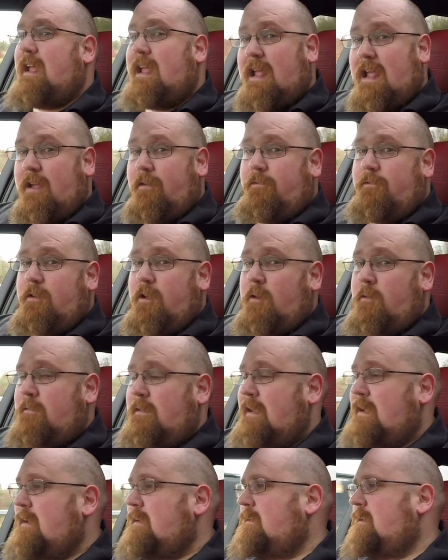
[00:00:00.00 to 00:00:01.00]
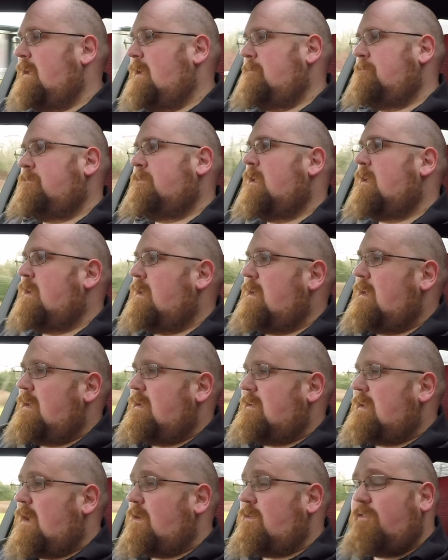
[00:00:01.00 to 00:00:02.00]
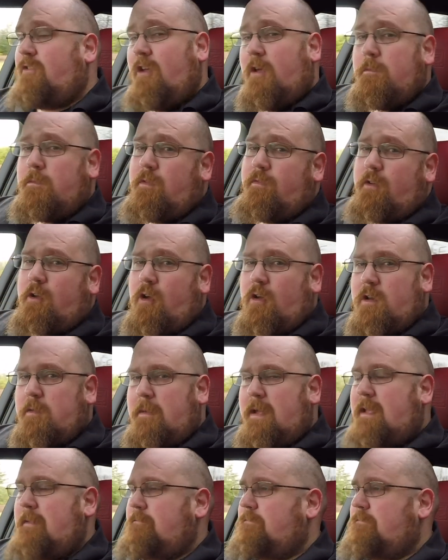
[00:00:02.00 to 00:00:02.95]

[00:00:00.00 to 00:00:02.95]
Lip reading: if you need it. Now, in terms of economy,